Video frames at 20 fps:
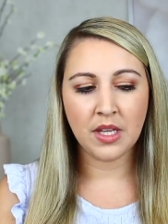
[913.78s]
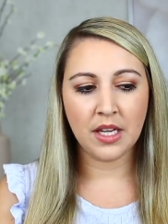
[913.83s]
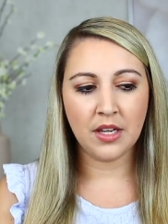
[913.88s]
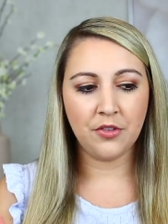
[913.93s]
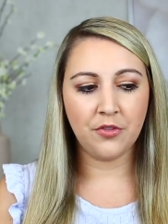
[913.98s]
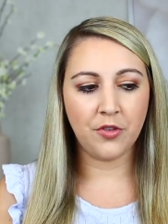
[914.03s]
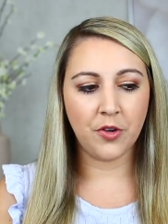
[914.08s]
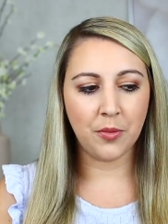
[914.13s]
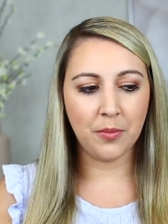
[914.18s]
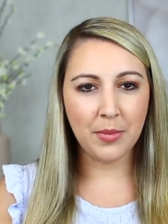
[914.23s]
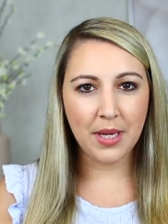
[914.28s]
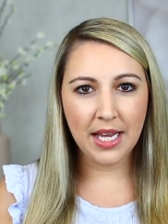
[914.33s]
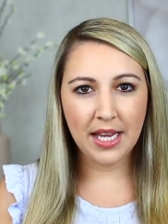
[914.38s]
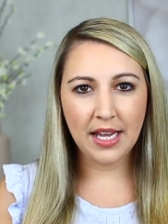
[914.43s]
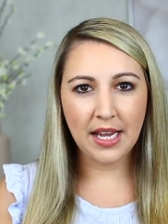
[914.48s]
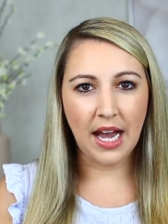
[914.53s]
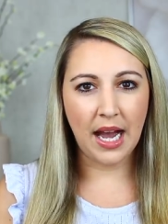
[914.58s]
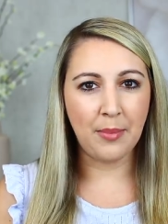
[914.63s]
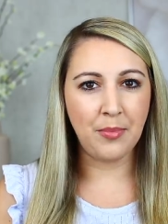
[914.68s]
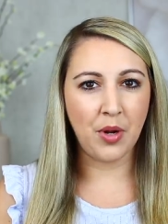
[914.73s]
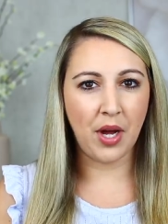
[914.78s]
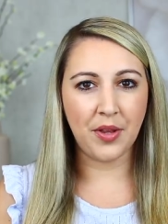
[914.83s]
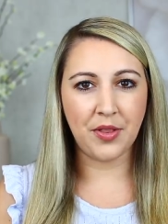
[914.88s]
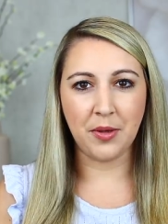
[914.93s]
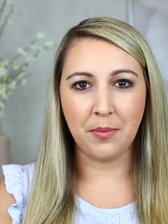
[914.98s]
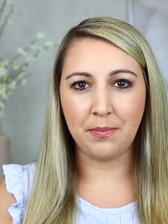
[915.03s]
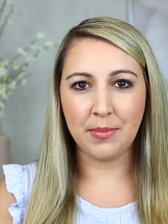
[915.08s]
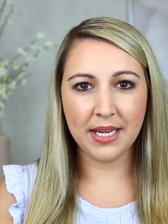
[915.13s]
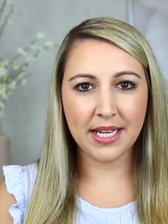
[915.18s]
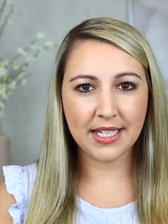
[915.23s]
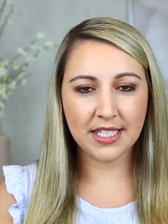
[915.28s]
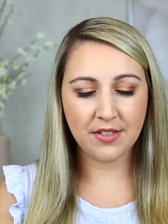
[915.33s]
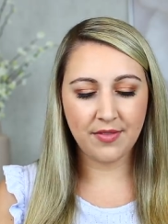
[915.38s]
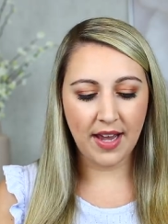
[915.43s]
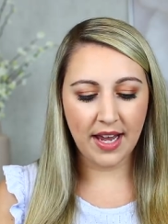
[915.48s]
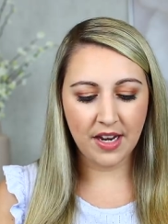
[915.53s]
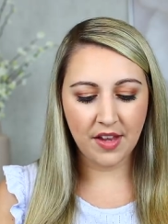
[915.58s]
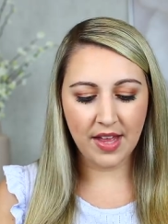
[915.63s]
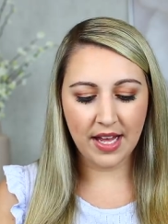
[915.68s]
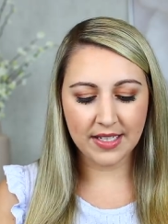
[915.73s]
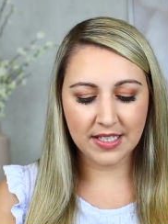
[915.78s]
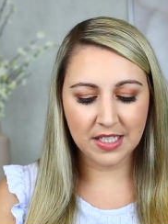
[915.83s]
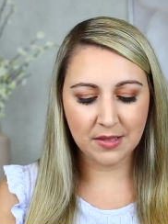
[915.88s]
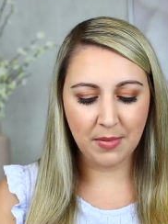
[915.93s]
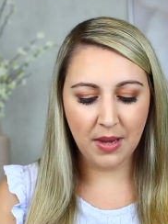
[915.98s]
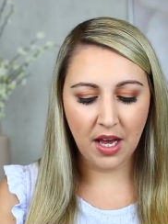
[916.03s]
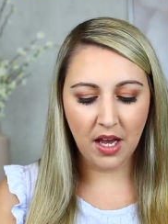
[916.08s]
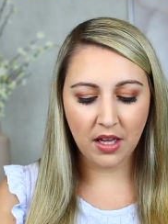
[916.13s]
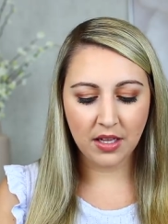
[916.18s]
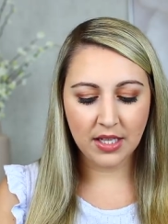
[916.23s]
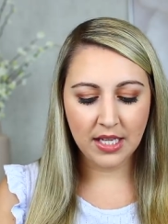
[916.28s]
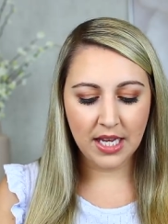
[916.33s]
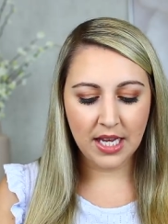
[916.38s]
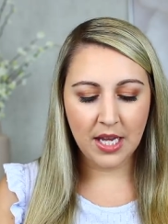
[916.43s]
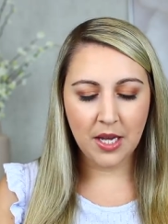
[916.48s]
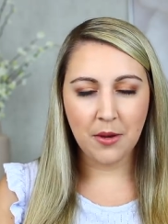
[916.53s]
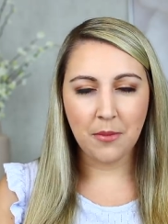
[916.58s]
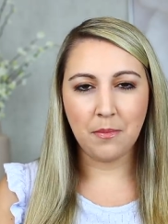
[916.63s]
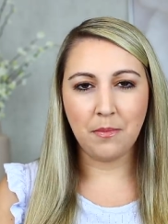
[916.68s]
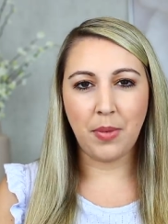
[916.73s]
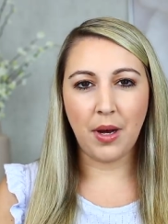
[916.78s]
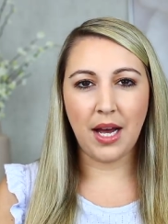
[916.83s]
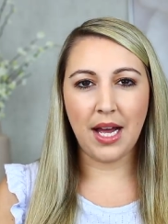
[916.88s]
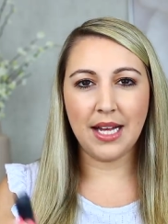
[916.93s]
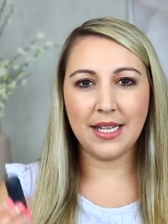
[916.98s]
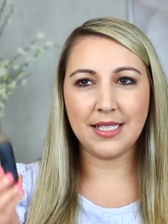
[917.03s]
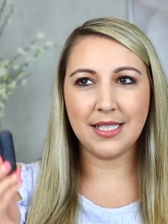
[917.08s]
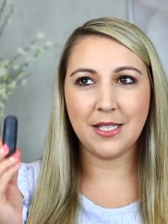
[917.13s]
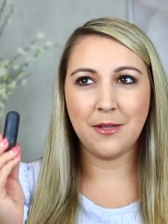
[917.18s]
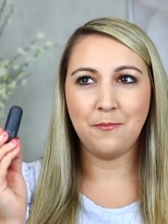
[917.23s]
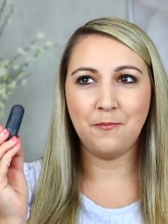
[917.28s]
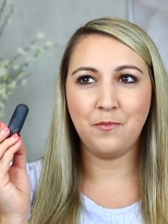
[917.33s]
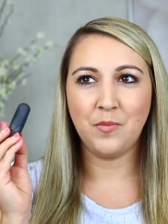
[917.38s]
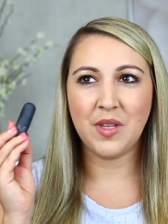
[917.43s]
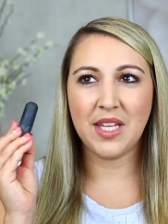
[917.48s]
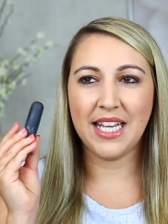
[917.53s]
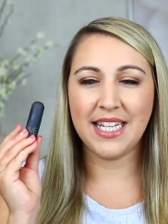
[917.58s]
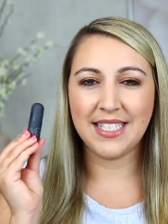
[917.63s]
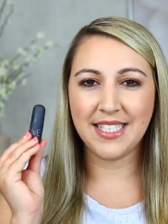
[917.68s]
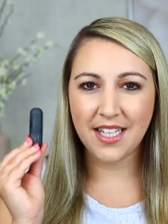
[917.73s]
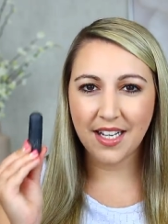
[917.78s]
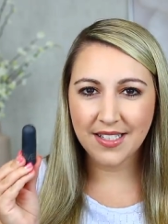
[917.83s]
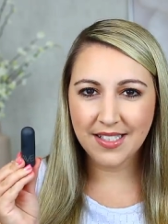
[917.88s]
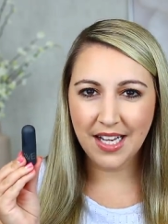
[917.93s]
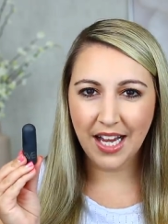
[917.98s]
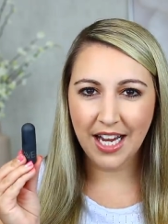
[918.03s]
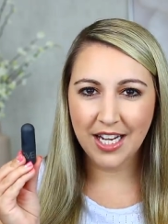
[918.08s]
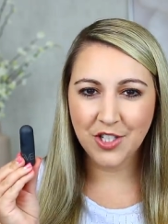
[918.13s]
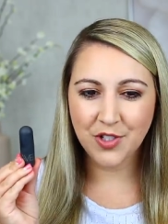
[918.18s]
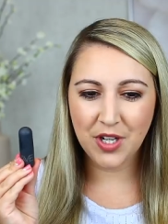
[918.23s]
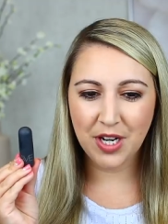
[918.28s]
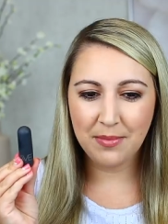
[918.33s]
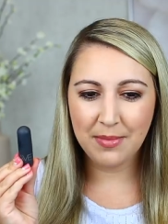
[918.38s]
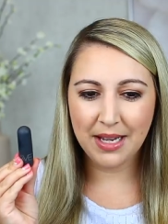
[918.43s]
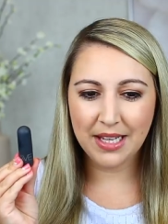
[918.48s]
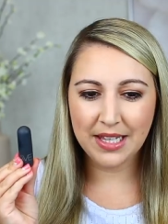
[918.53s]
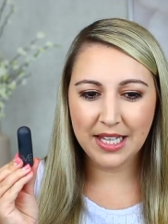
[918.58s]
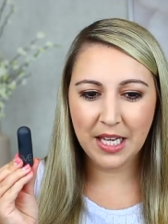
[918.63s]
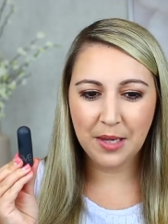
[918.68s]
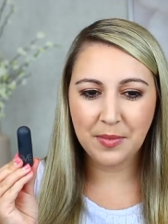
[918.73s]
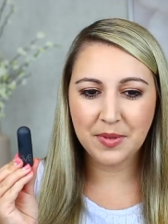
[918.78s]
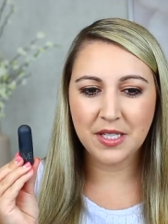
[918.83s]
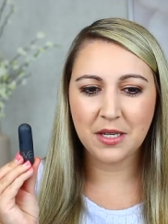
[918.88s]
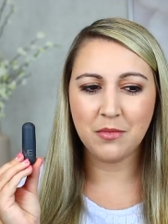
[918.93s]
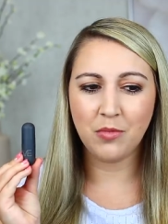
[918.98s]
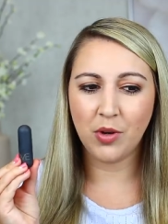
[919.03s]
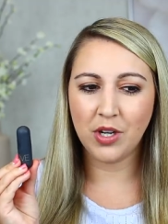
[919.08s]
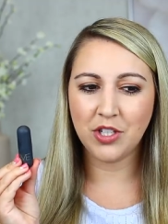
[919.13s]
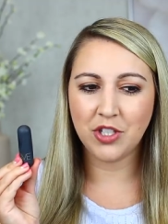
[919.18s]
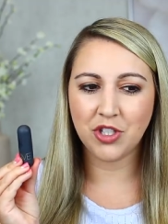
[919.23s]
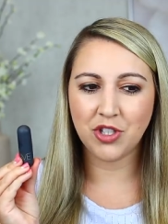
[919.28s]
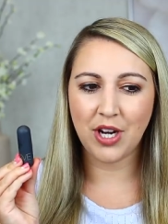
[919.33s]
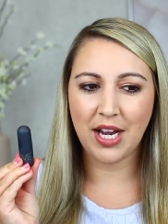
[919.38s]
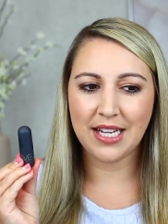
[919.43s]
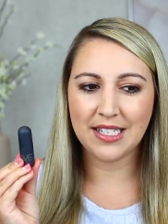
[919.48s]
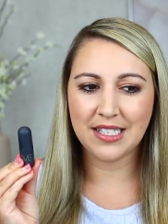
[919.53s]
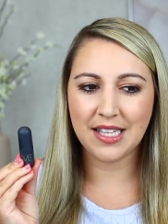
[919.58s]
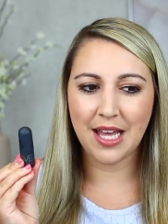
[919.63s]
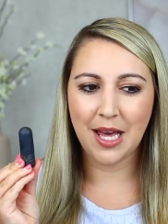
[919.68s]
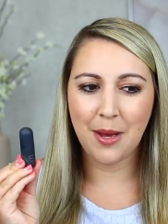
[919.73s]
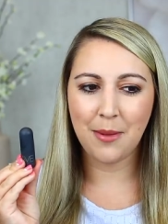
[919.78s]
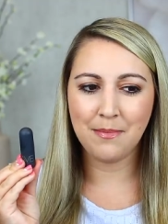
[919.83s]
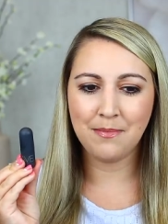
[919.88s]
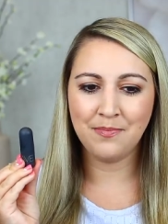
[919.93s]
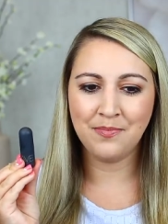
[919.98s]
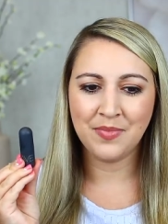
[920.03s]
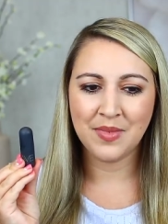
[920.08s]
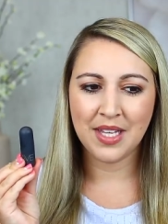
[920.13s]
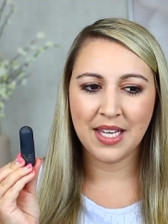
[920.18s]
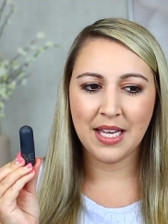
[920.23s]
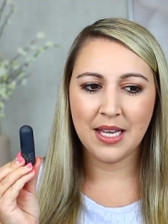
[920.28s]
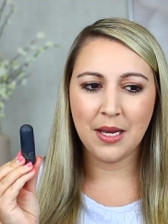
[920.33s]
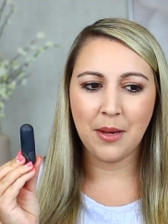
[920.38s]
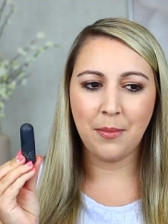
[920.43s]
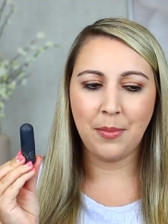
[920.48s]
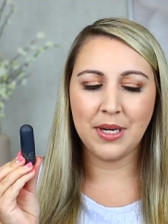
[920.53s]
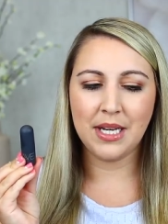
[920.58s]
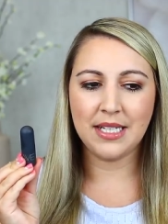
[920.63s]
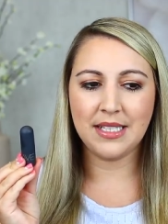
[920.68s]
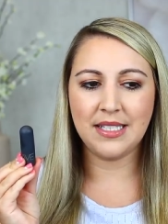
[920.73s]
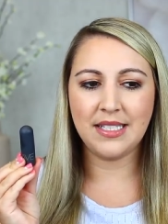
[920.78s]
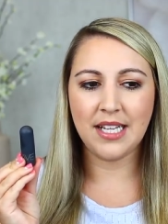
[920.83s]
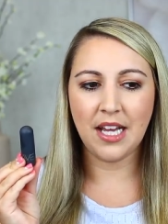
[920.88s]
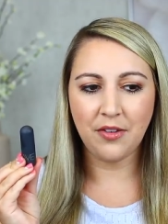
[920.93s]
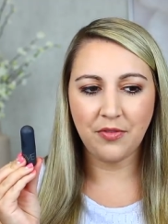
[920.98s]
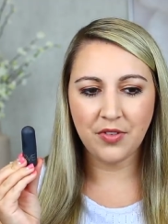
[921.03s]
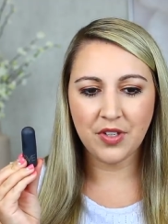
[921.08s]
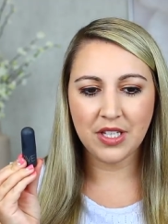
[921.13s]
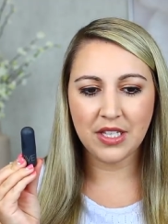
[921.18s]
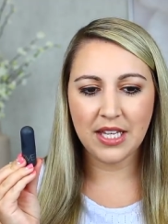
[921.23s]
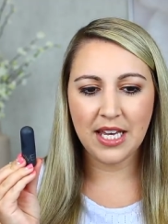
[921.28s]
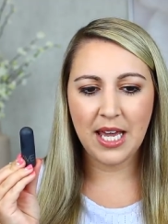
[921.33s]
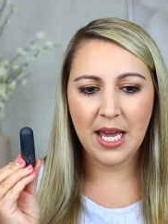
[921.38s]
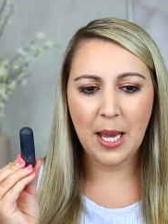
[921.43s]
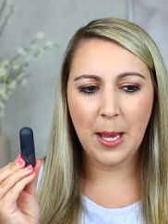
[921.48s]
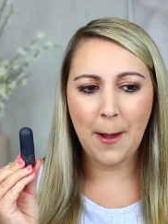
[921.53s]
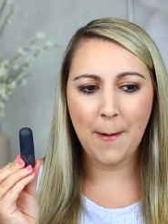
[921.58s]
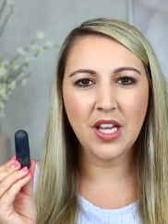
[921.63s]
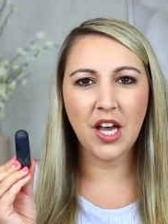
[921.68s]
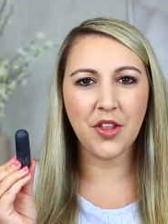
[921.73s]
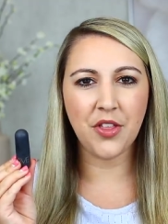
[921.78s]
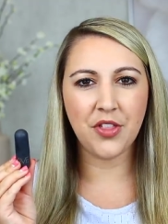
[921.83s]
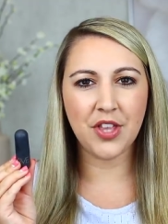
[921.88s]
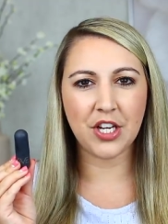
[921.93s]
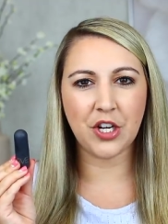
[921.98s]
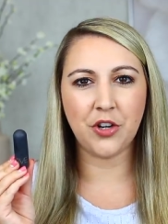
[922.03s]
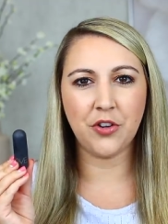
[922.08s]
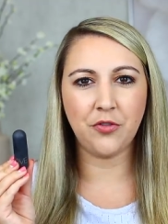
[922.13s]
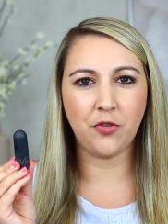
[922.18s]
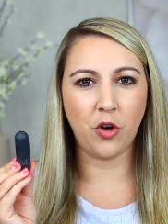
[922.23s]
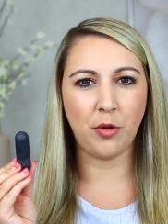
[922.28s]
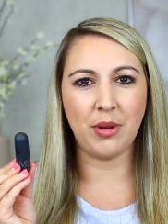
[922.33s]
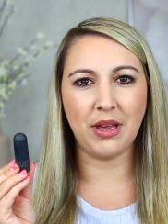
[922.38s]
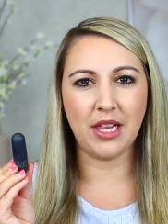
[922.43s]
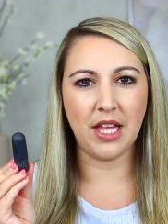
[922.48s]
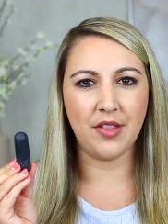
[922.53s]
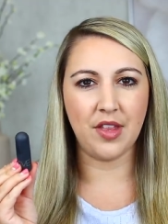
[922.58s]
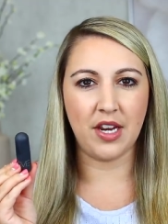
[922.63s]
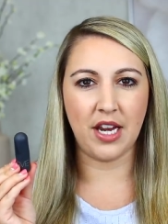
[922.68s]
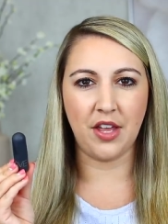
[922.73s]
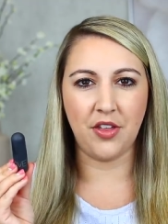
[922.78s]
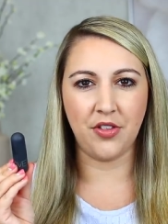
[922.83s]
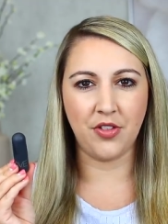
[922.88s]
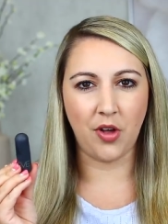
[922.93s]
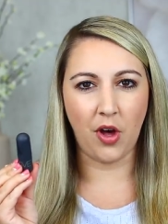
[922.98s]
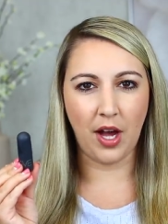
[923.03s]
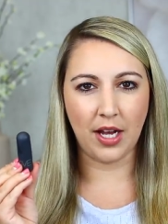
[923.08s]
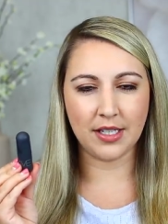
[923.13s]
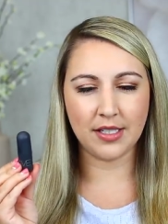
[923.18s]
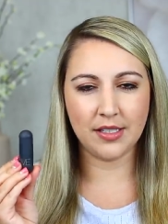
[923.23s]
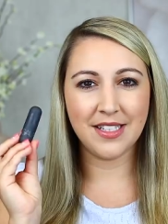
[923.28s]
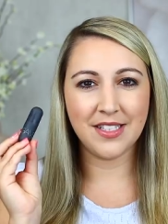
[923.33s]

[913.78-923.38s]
For me, I'm not the biggest fan of that smell, but it does hydrate my lips and moisturize them, but it's definitely a thicker formula than I thought.